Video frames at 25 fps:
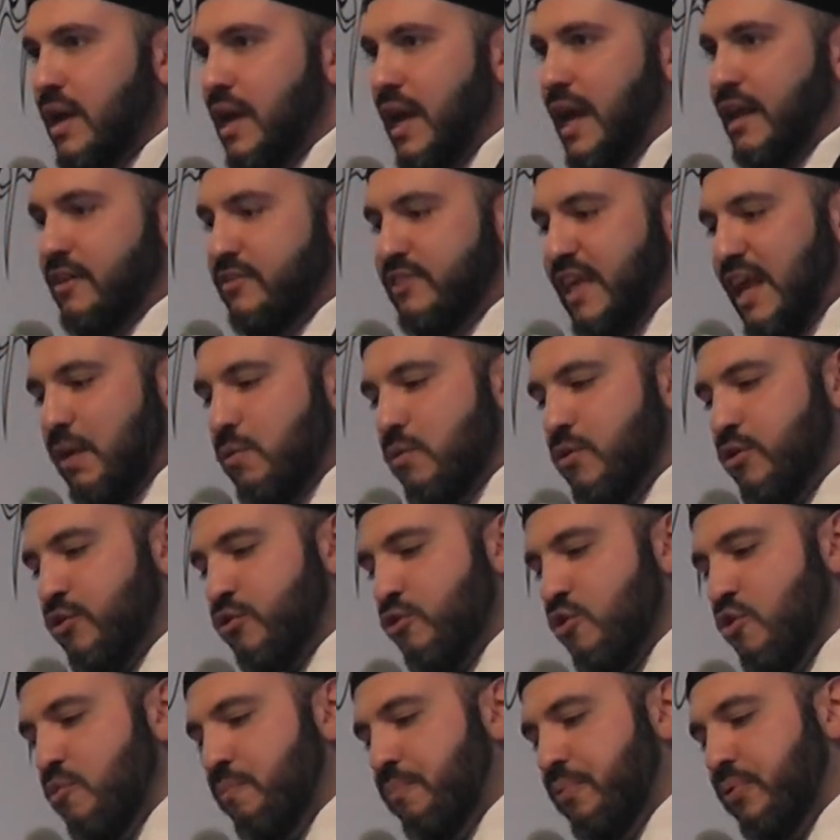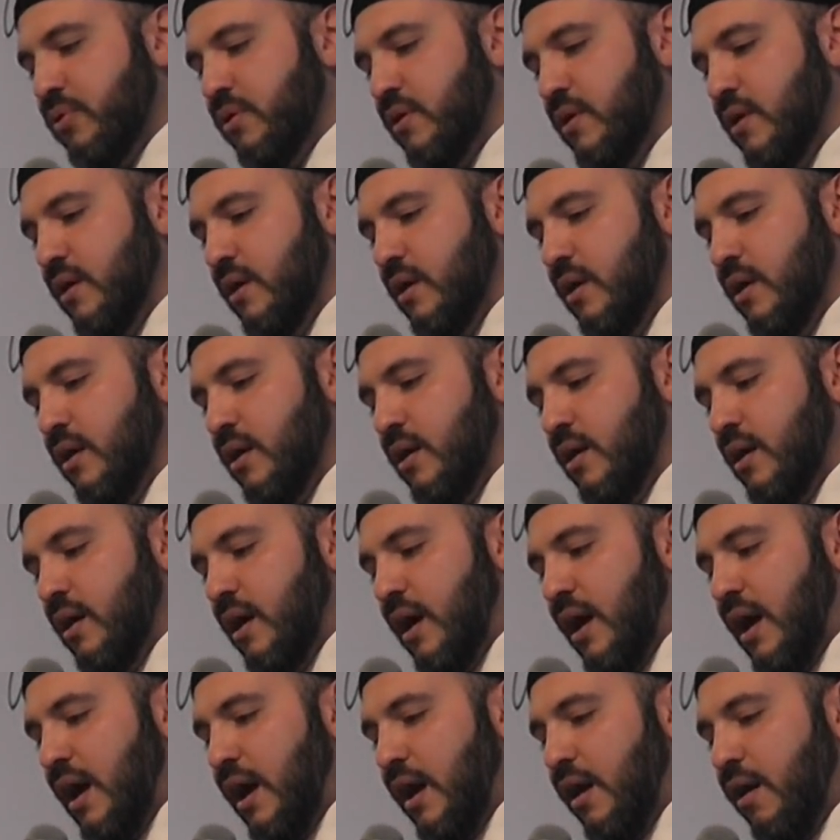They will group
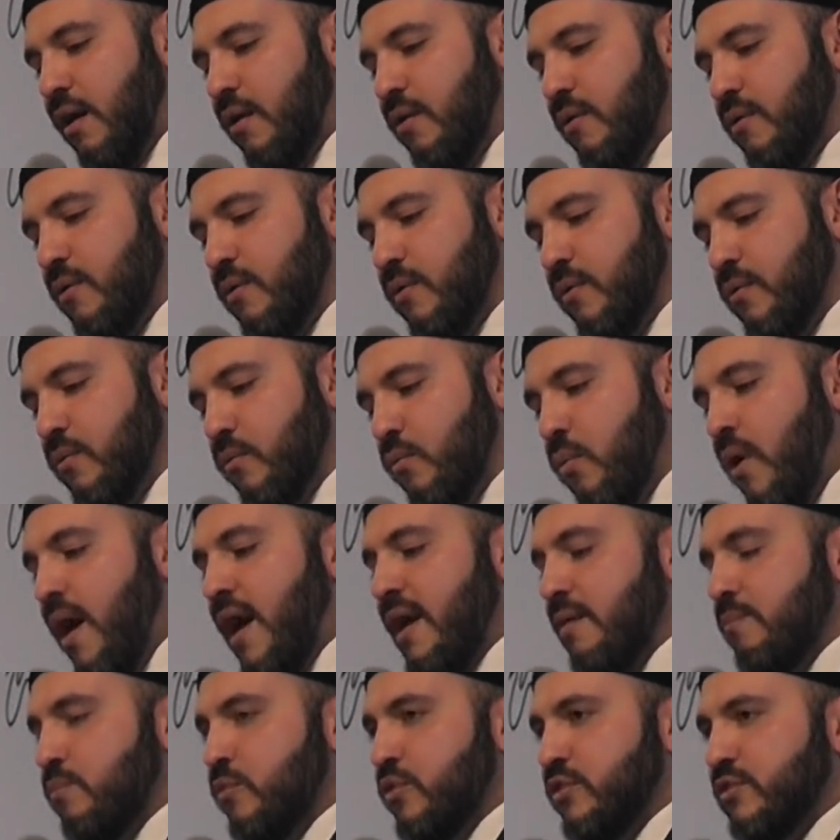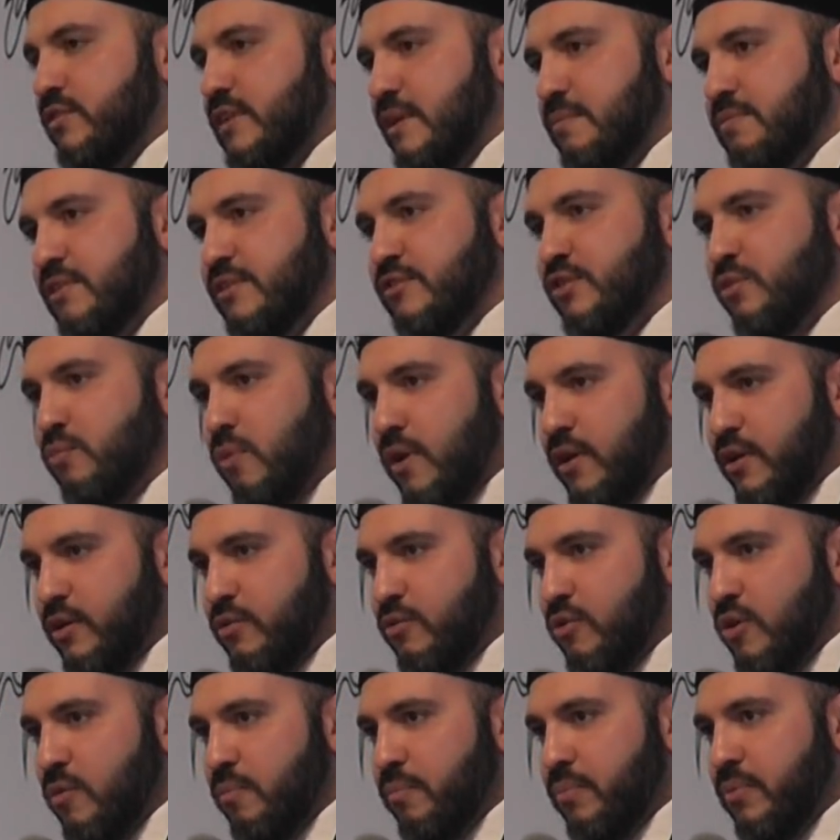white Muslims into one
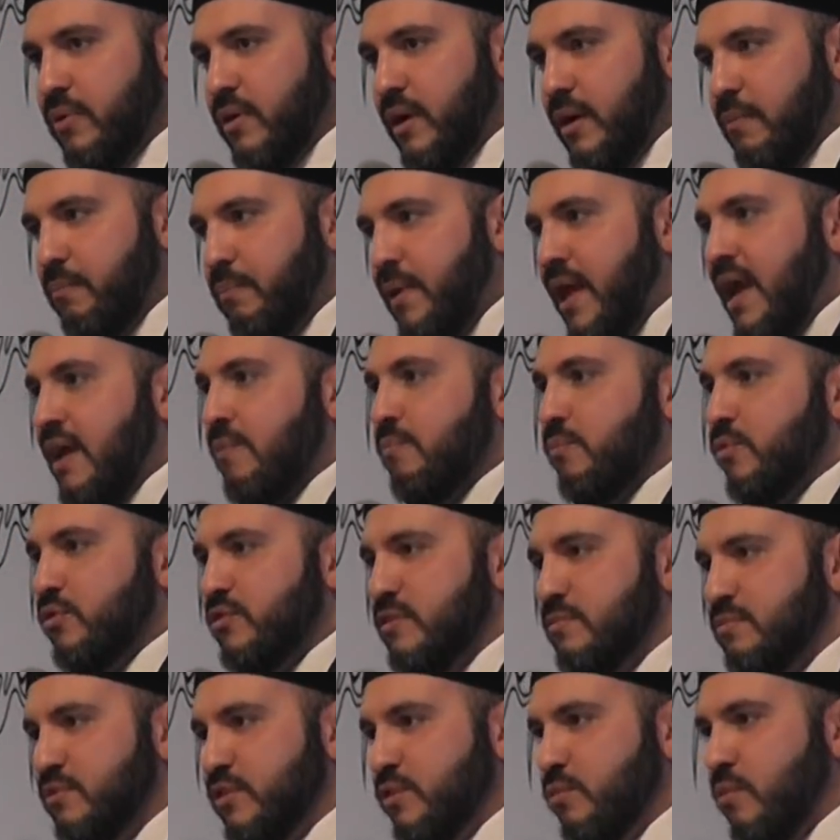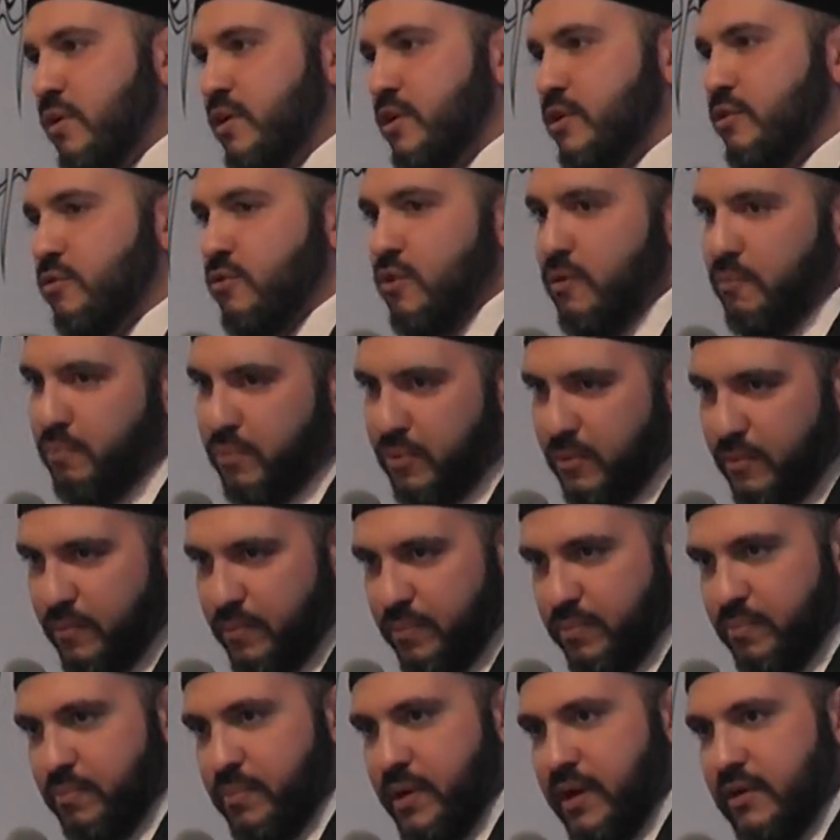group, black Muslims into one group,
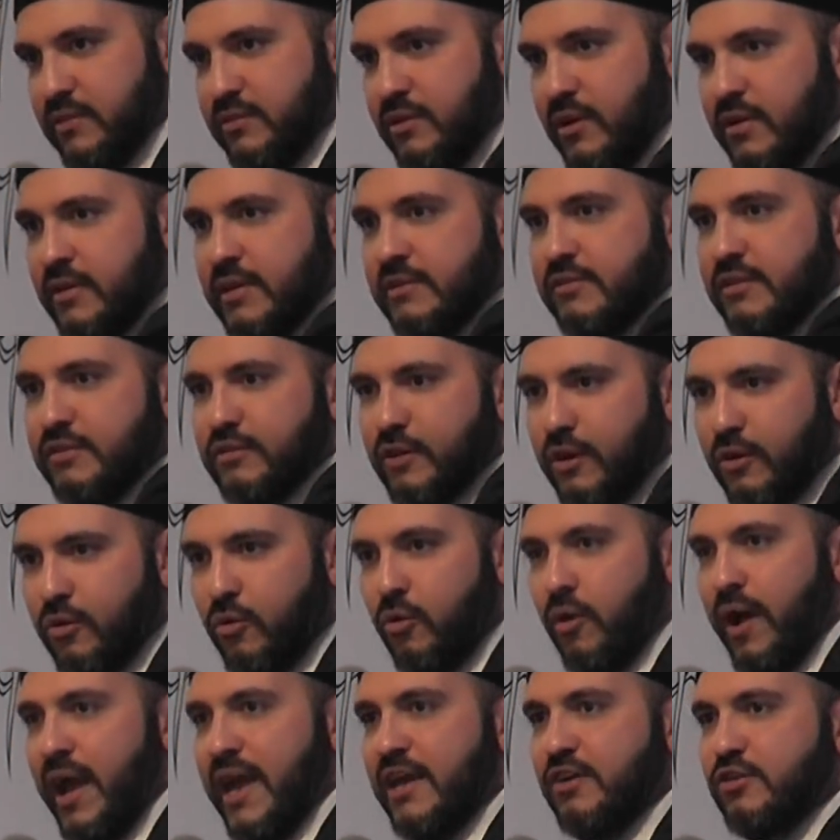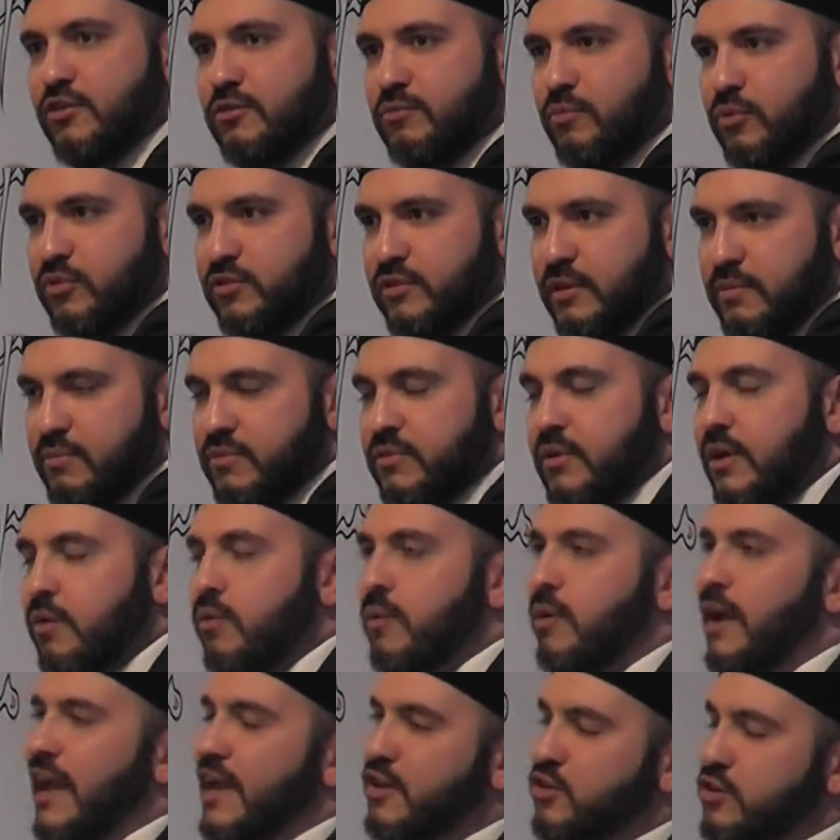Pakistanis or Asian Muslims,
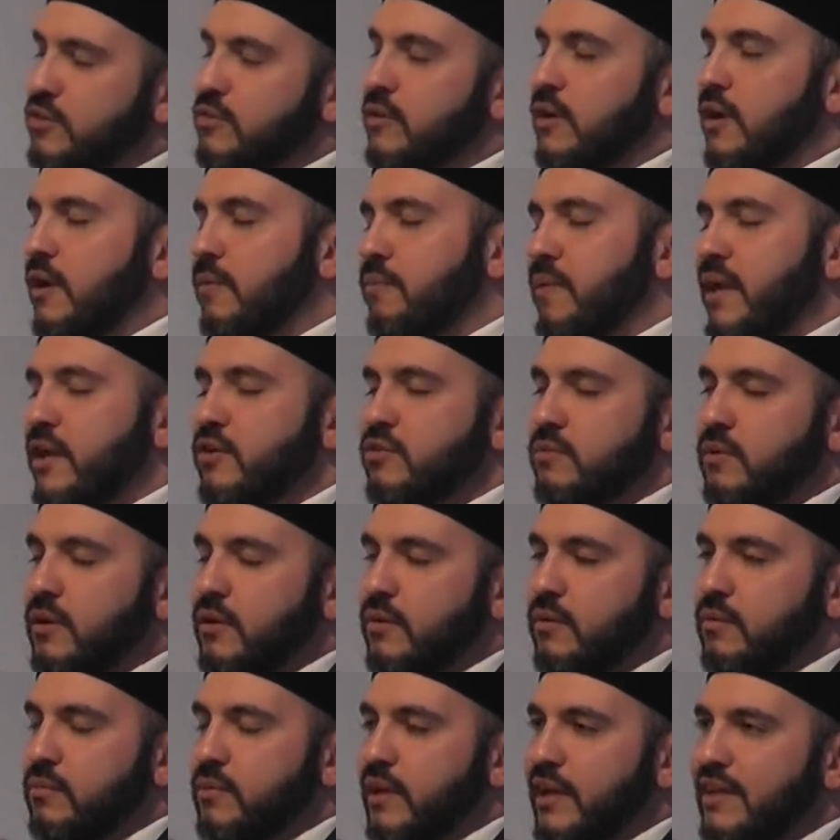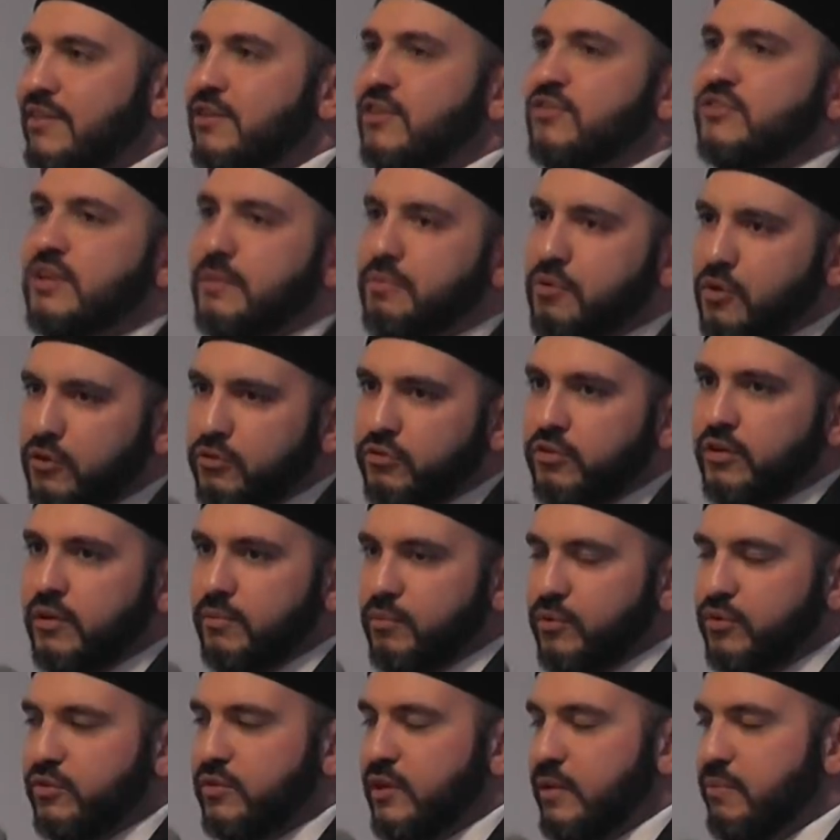or Indian
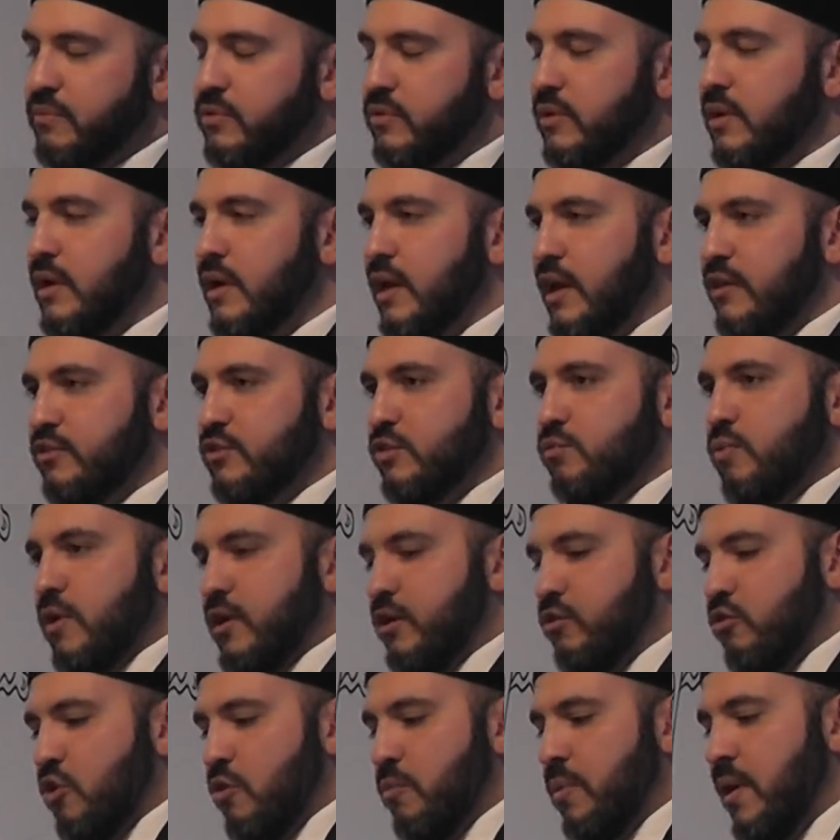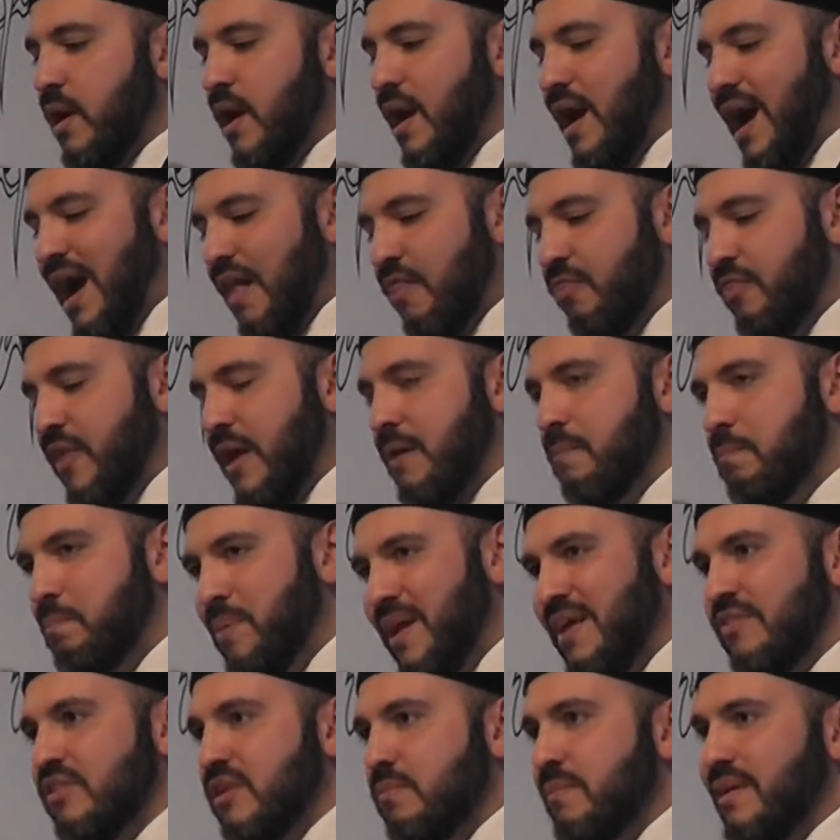subcontinent Muslims into one group, and then
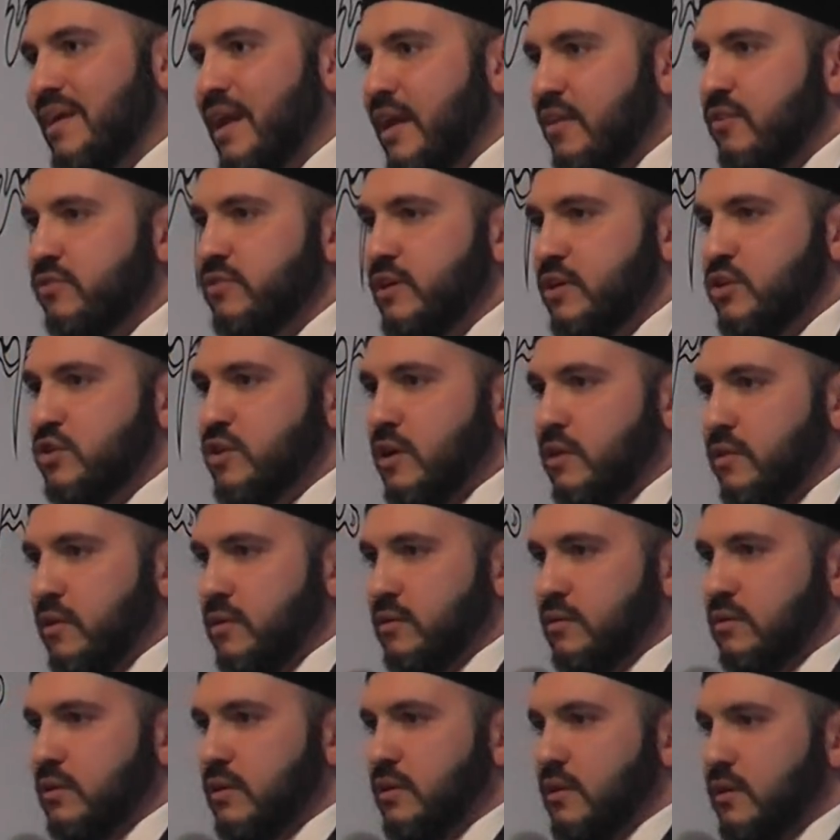pit them against each other.